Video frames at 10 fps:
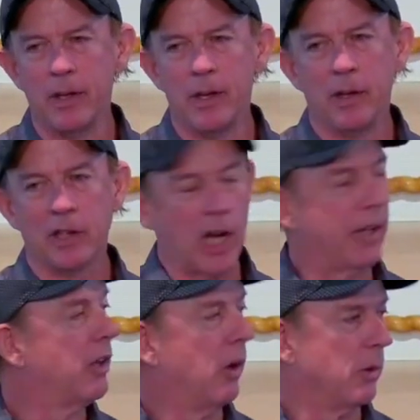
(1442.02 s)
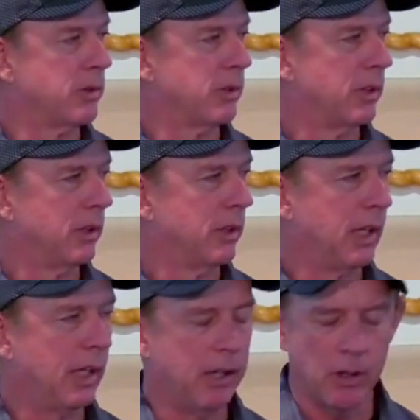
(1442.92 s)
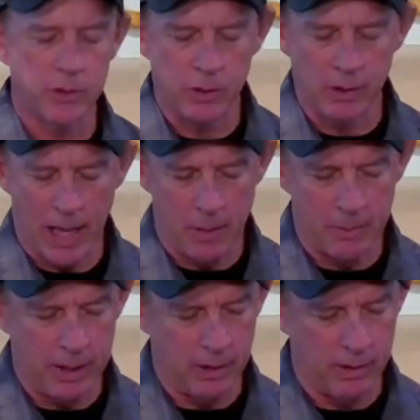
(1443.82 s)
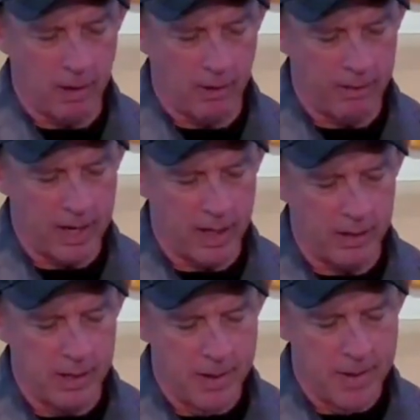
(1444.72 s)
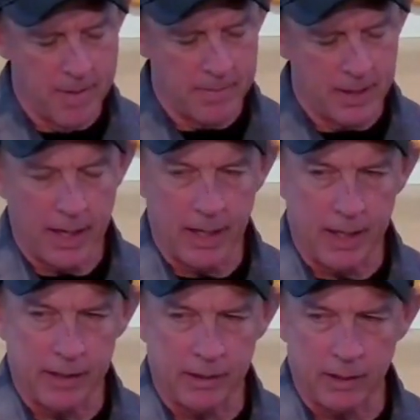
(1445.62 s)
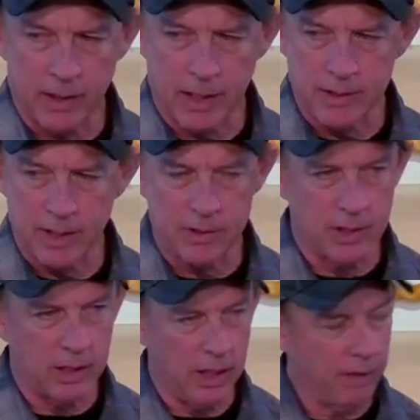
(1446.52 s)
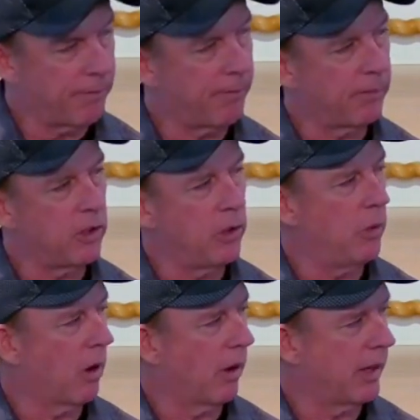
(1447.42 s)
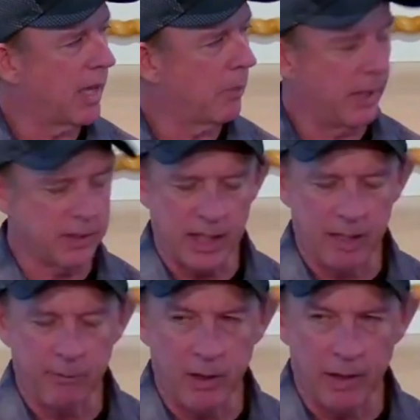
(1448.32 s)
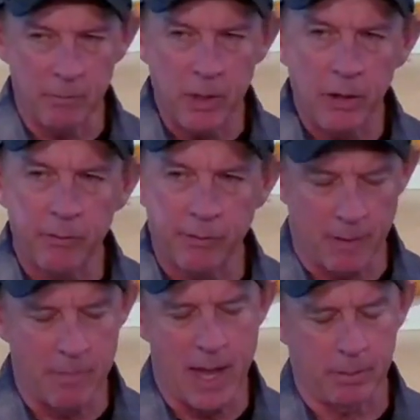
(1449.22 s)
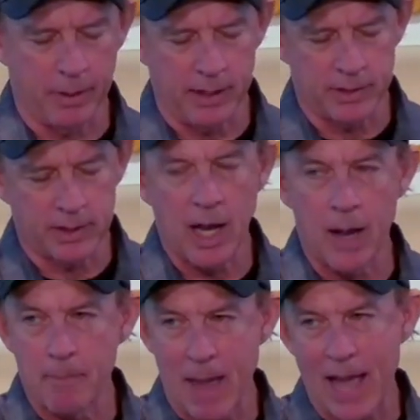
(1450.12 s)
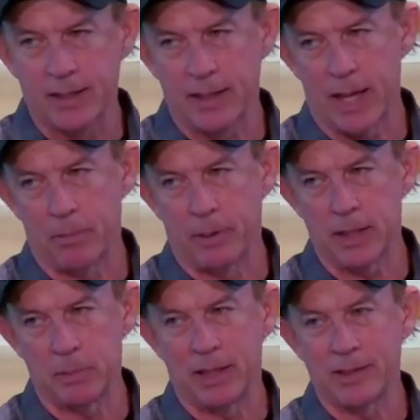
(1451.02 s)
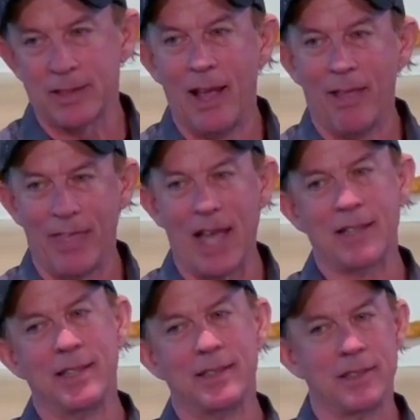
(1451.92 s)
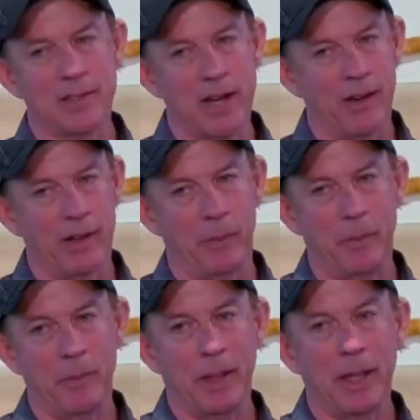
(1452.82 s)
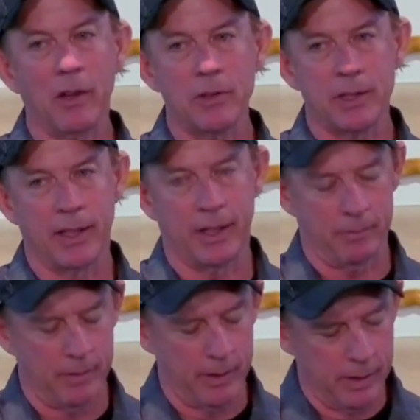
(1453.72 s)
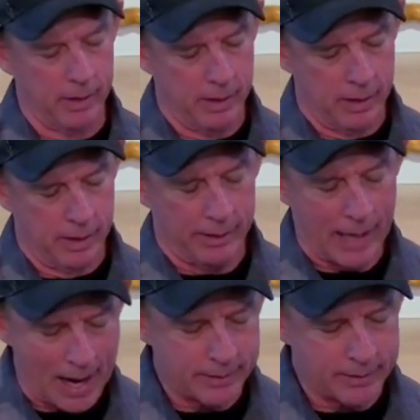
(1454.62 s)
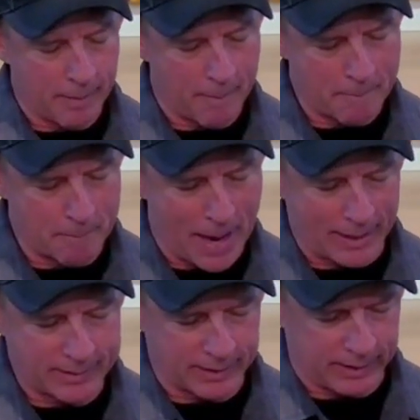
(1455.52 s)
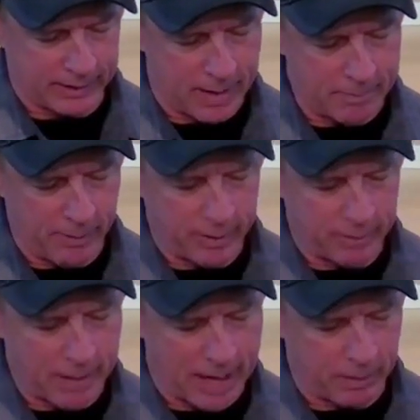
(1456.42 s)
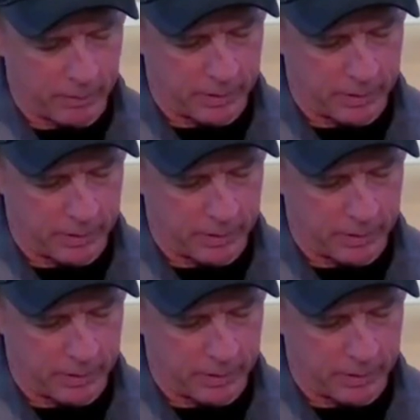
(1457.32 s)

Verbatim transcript: God knows. He knows how many are, are there. And God says, if you are in that place, and if you have moved from that place, come back to that place because that's His desire that we would be close to Him, not backsliding, not moving backwards.